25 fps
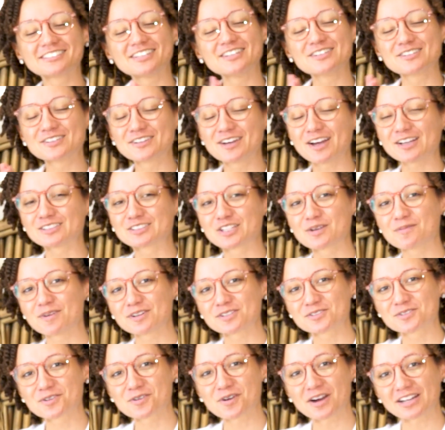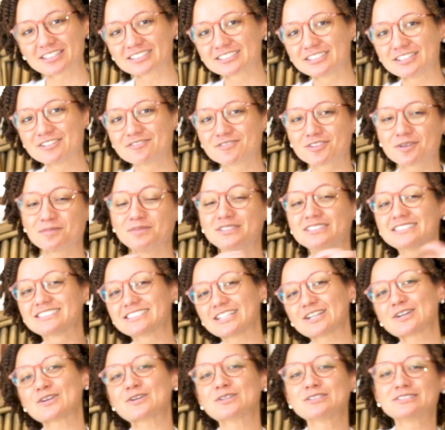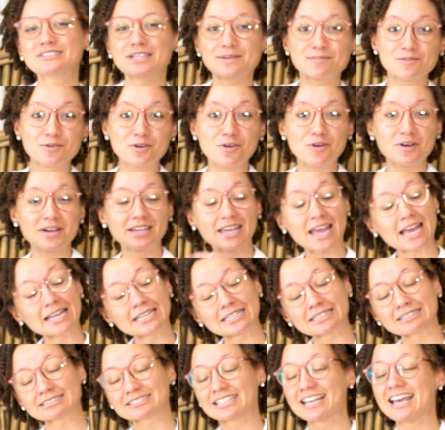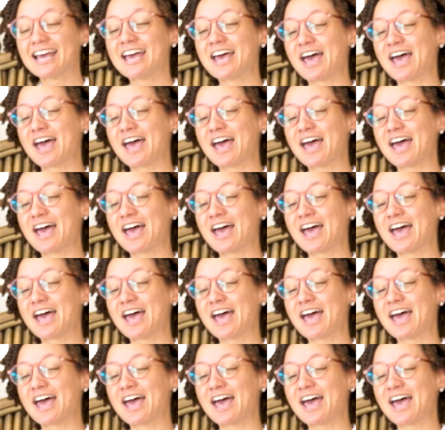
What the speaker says: Thank you guys so much for watching. From Lesego, Tebogo, Candice,